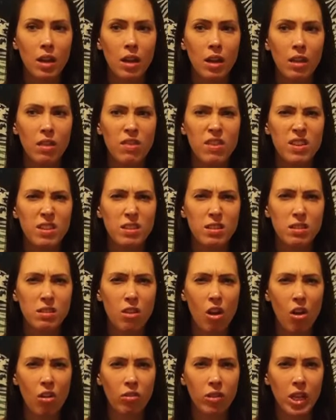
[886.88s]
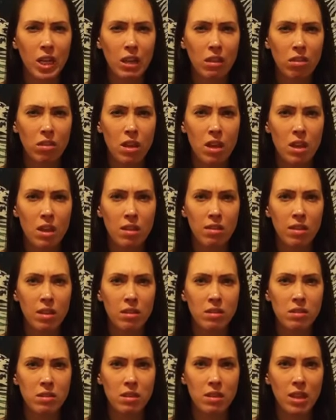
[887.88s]
this solid thing
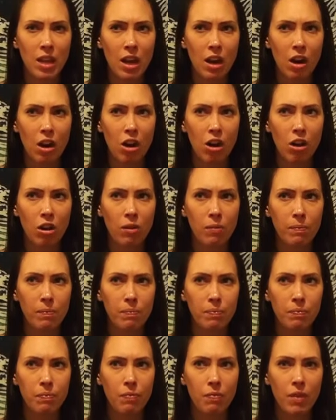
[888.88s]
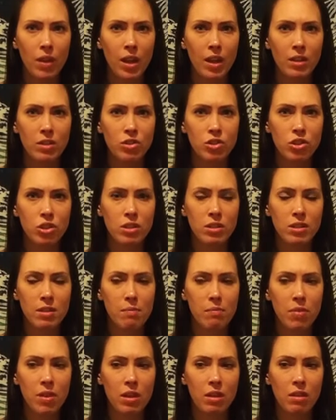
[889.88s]
that's there. It's just
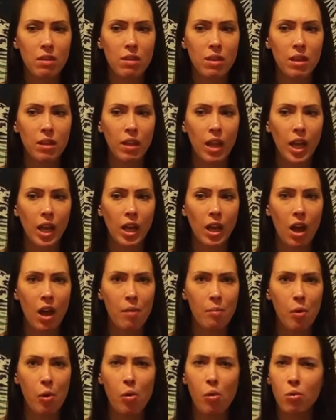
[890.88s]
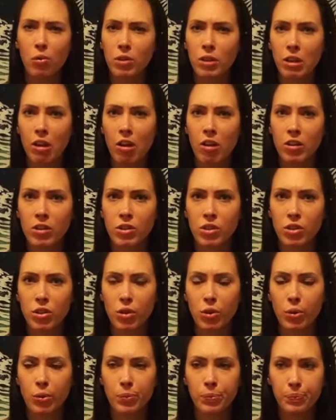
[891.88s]
something that like I'm holding on
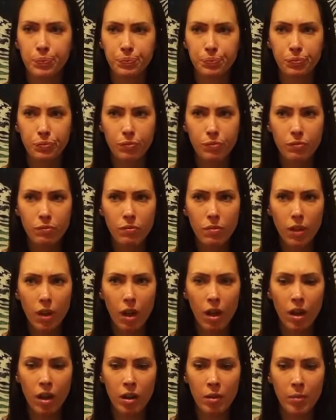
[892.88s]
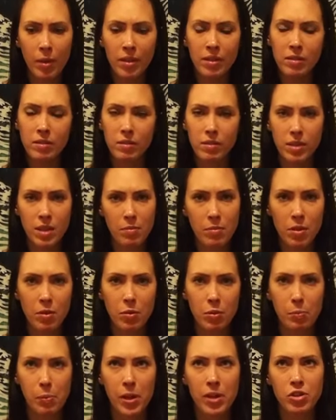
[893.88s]
to. And same thing
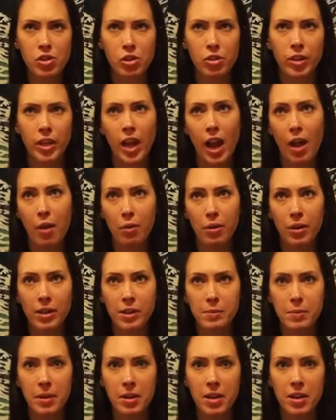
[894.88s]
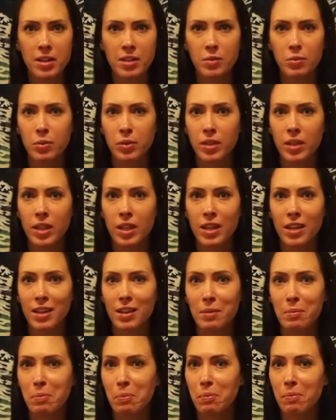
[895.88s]
with pleasure. Like I would experience
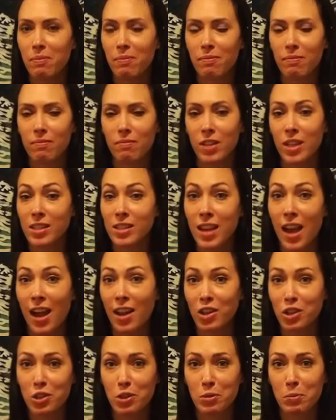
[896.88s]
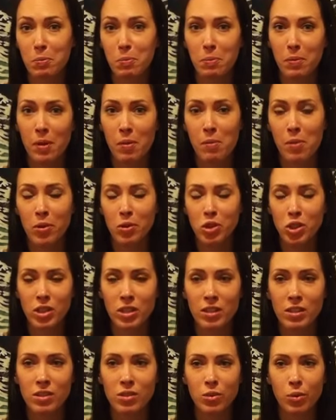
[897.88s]
really attached
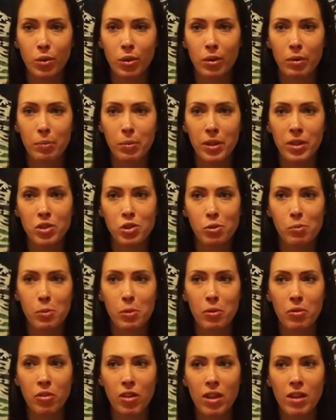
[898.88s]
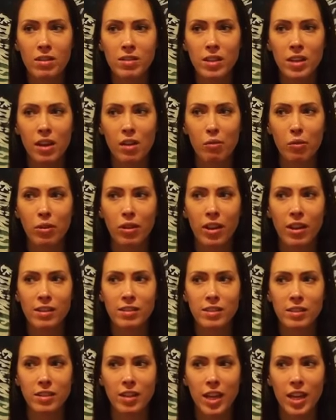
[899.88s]
emotions or pleasurable things, and I
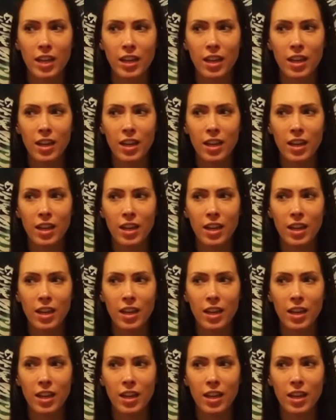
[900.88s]
realized like